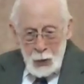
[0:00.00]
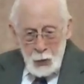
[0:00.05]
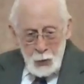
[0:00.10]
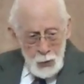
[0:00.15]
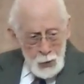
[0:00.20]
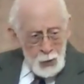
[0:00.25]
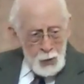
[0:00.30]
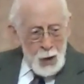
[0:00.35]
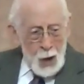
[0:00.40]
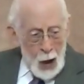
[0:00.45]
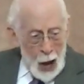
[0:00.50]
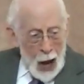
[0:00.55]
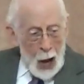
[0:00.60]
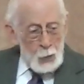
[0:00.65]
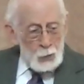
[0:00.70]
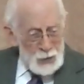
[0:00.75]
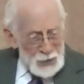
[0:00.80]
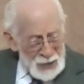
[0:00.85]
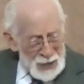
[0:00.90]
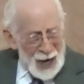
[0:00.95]
you know
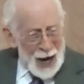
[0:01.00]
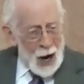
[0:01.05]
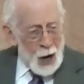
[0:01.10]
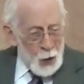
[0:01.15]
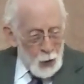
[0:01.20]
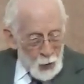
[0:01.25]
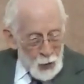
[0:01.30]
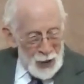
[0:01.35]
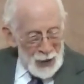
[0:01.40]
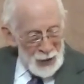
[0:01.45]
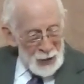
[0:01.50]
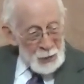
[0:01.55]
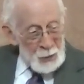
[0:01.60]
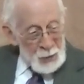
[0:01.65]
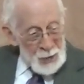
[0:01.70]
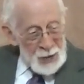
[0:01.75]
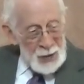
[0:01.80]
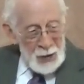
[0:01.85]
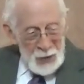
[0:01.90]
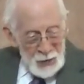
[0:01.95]
how tiring
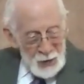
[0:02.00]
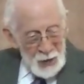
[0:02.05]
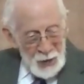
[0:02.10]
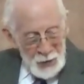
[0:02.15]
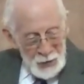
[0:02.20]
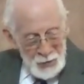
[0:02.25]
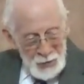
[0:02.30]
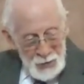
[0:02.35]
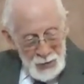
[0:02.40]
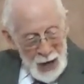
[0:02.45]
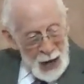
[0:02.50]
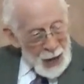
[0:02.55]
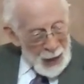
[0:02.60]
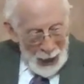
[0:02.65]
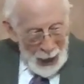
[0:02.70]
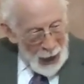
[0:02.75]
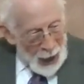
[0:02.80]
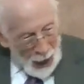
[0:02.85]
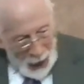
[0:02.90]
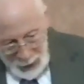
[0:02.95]
it is.
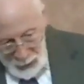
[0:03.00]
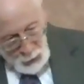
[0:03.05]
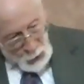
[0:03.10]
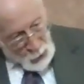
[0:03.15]
I